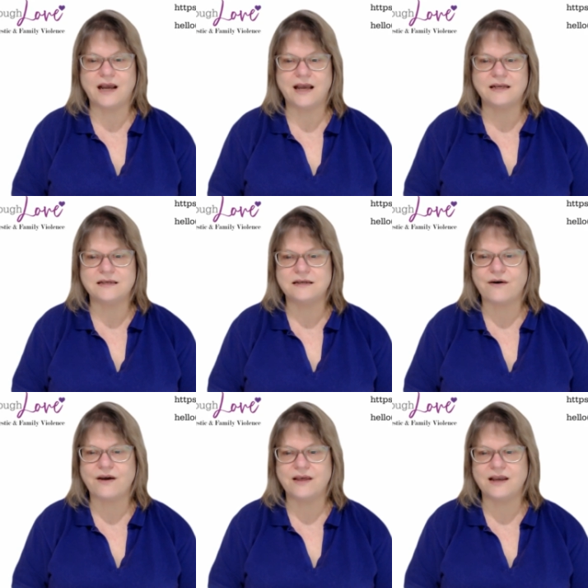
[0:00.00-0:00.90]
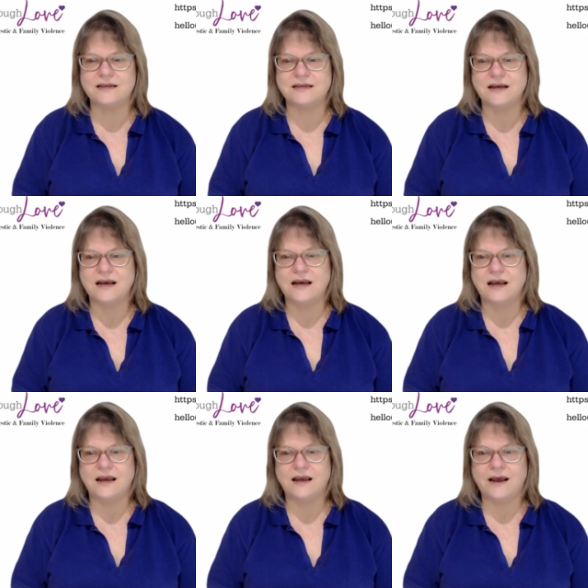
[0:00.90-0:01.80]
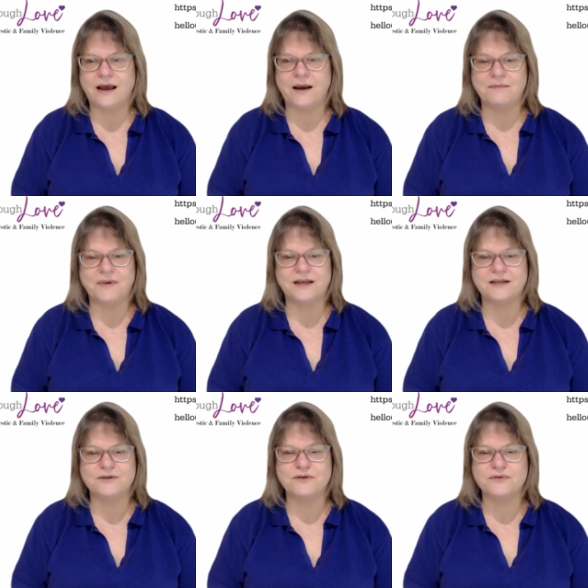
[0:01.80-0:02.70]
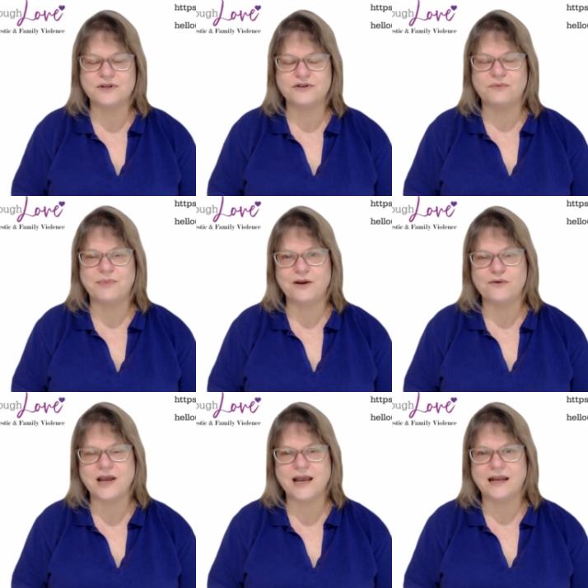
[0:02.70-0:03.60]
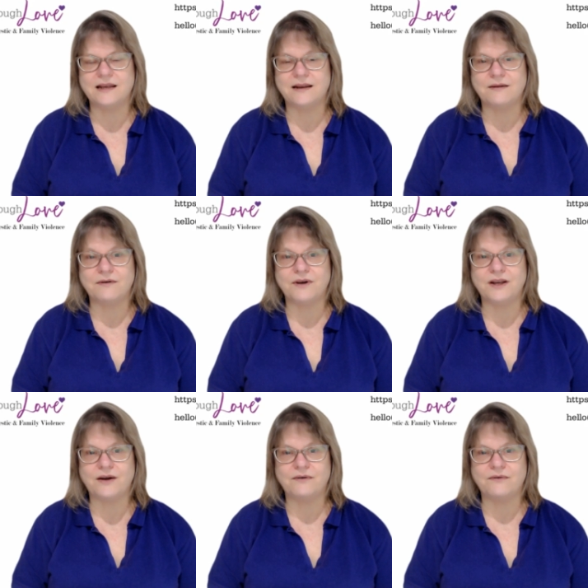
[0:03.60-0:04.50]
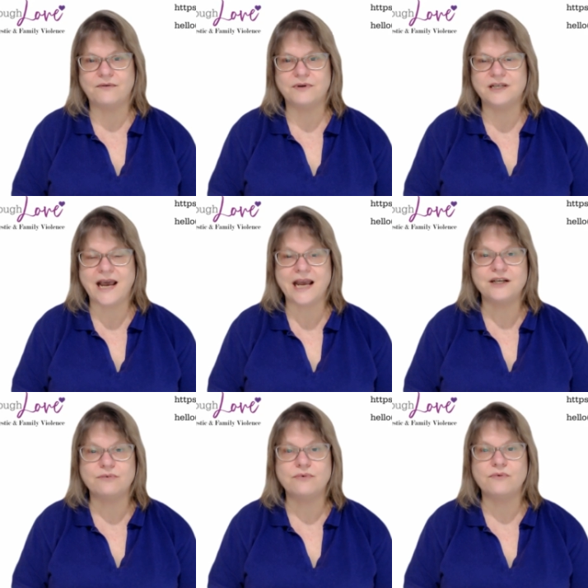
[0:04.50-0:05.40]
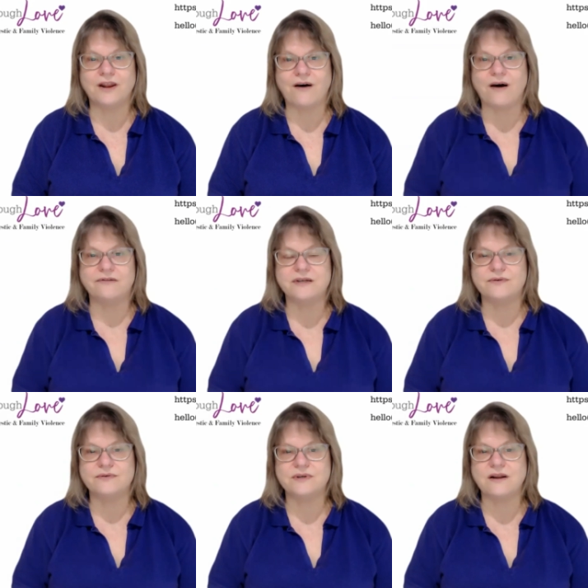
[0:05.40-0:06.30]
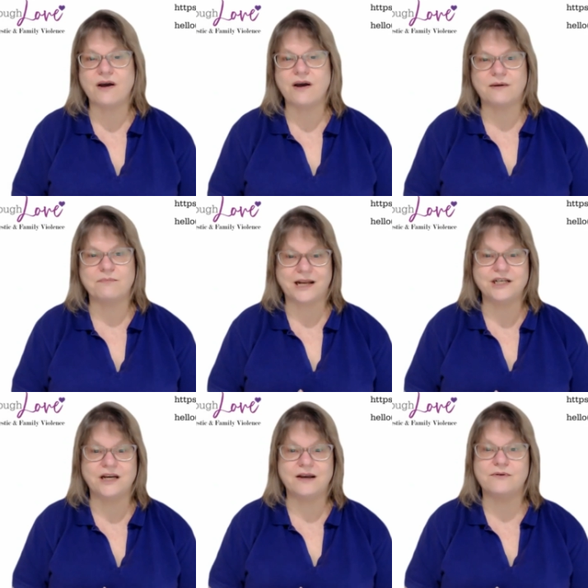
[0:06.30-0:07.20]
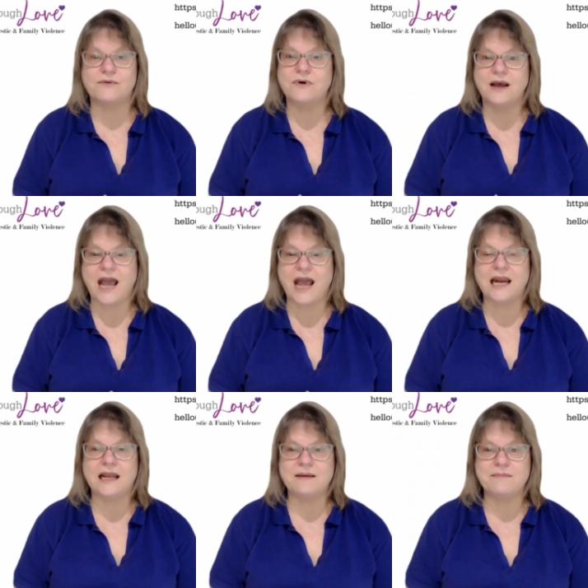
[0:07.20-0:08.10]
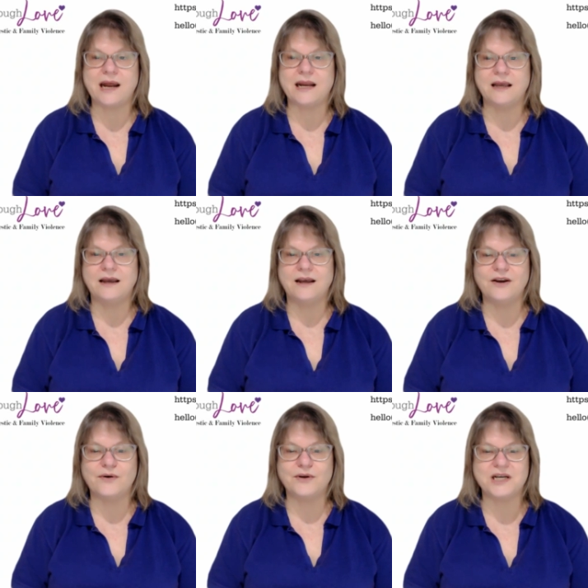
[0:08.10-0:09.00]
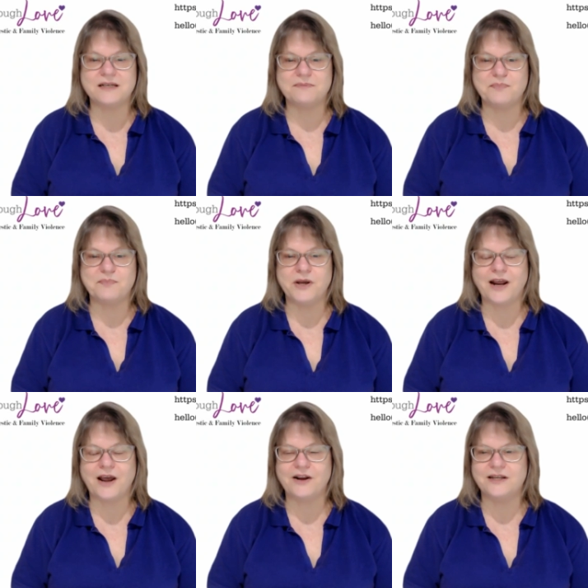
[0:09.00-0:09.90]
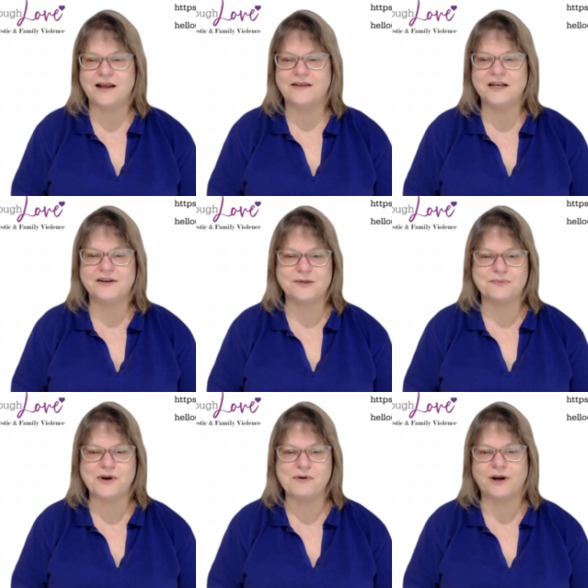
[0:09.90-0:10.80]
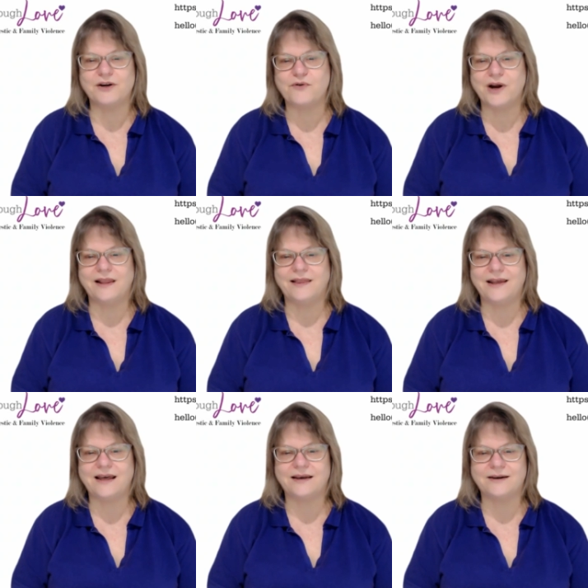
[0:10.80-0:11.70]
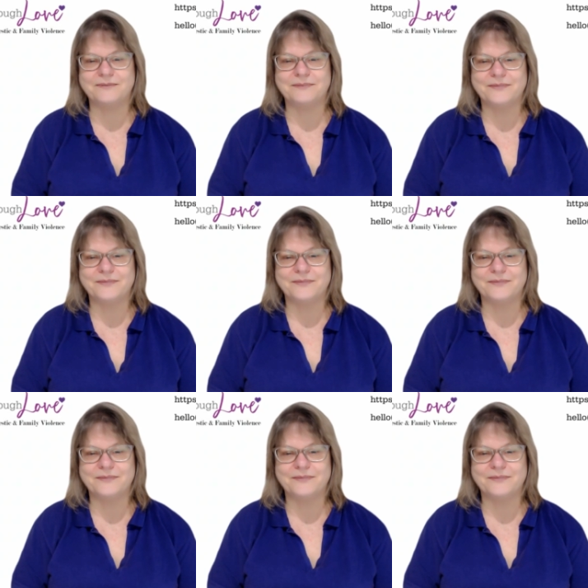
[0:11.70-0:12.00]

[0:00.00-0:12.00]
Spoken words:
And so I think schools should be looking at tangible life skills like budgeting or handling money, not just telling the difference between one coin and the other.